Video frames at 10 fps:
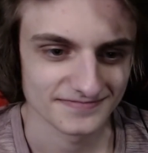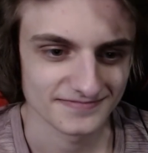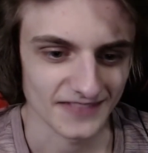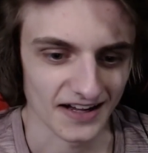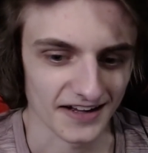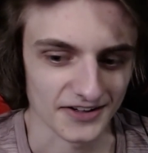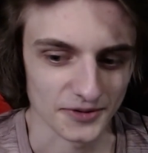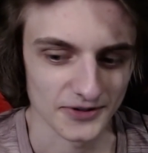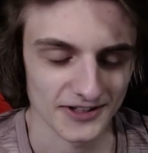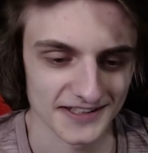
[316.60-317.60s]
Hi,
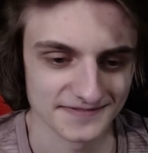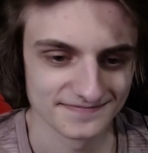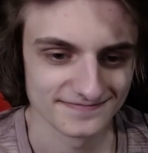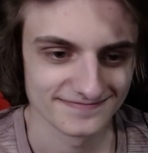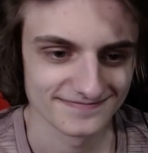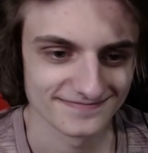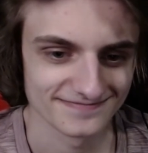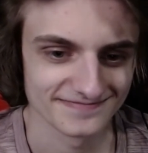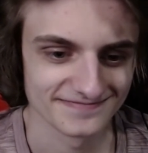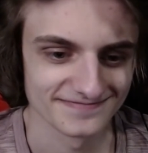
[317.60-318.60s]
Homura.
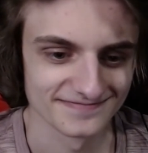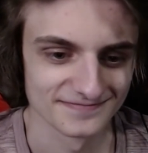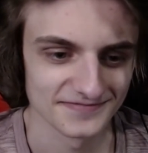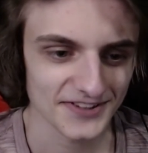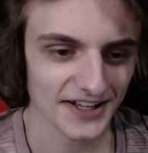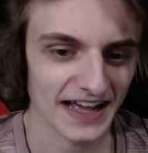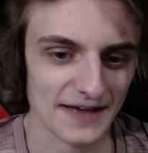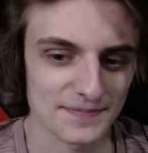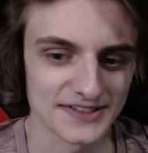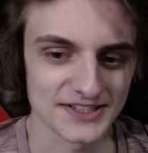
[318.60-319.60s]
Look how
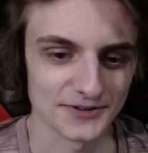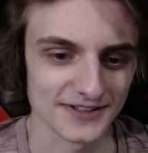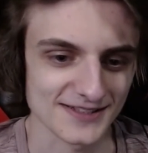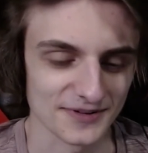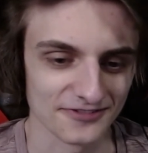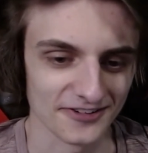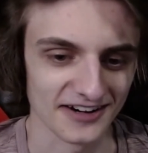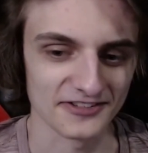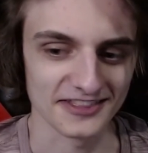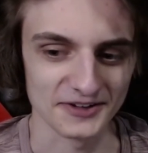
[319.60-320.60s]
happy she was before
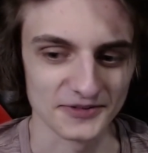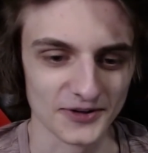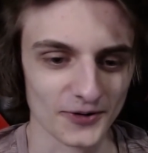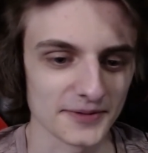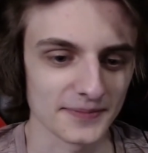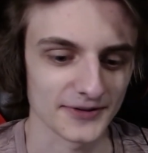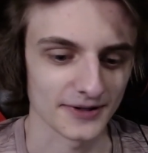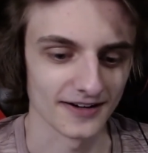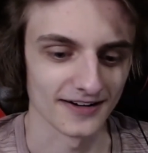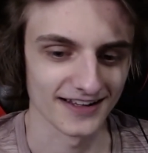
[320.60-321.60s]
everything went horribly wrong.